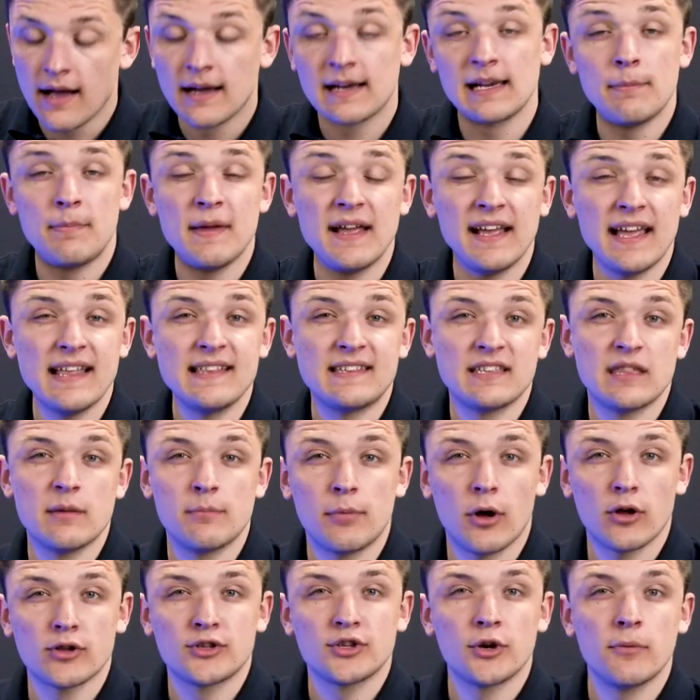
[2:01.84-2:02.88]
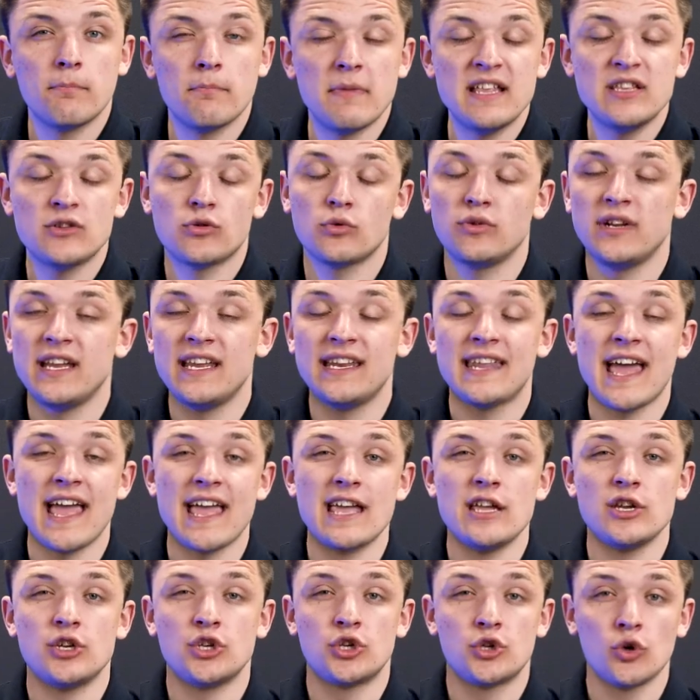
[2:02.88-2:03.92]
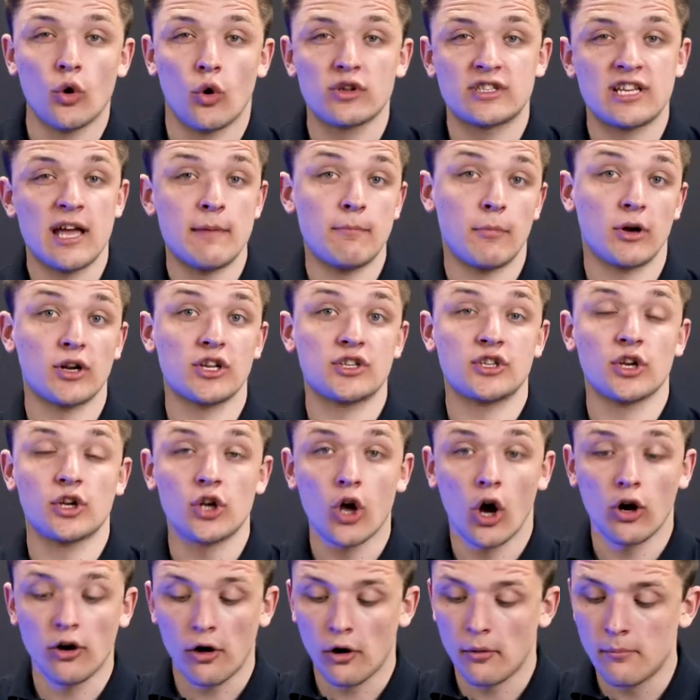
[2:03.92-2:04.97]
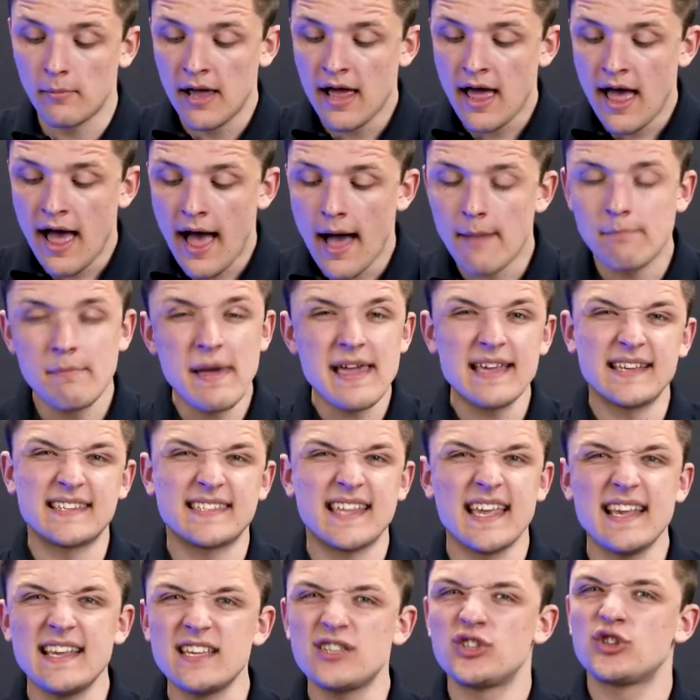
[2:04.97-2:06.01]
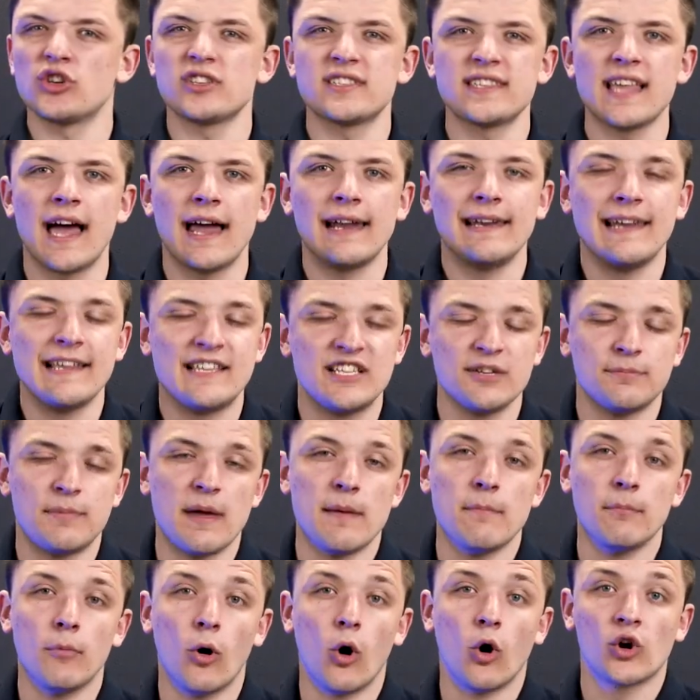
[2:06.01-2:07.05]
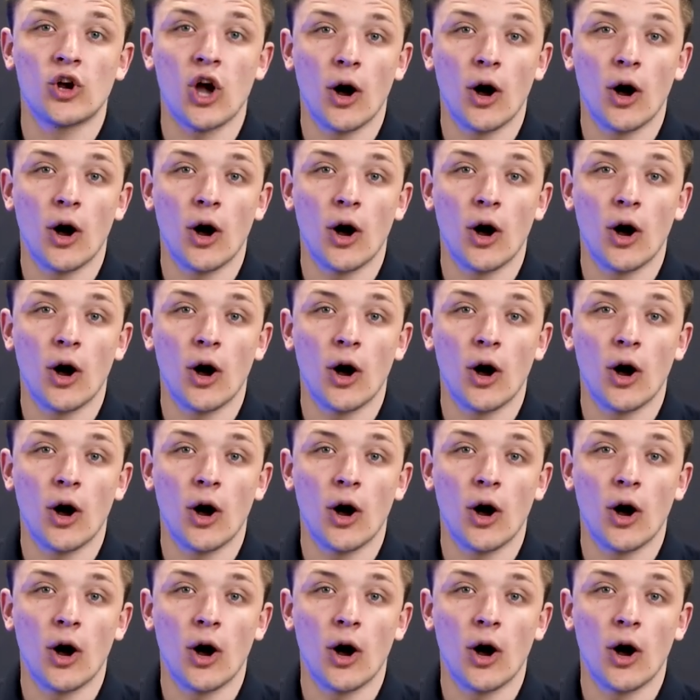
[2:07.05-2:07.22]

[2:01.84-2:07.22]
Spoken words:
Clipping into the bottom means we need a shorter monitor column and makes things just that little bit more